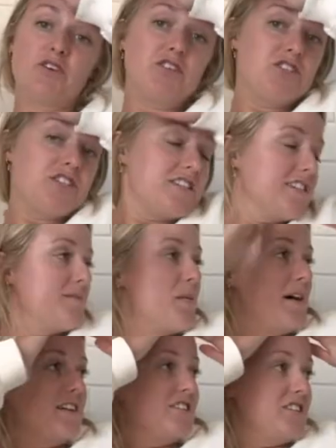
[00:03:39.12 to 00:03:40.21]
on just as I'm
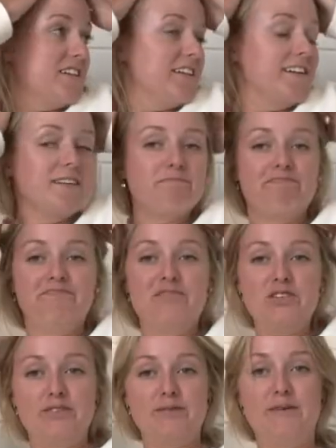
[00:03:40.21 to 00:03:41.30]
about to
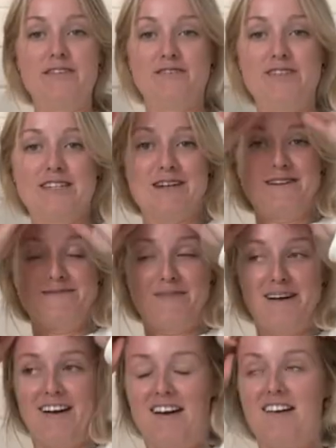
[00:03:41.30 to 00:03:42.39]
do this bit of the video,
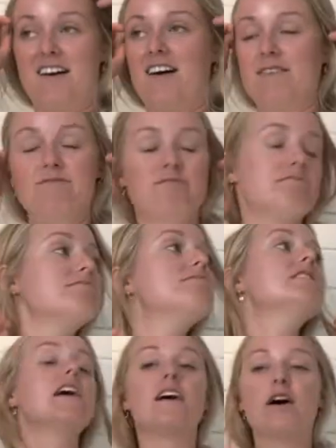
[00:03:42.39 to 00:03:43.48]
but
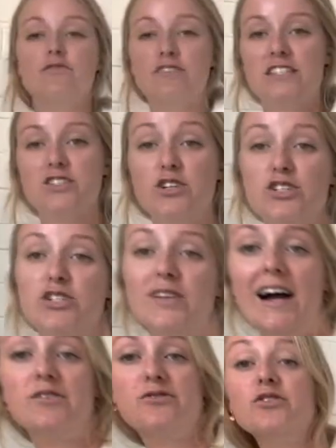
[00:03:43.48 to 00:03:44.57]
yeah, hopefully it's not too
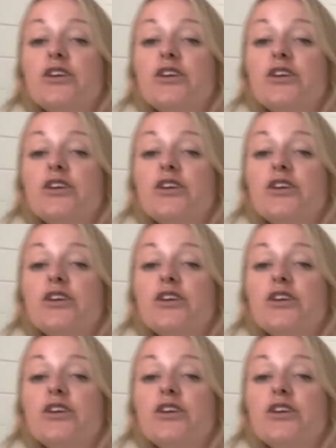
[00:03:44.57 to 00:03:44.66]
loud for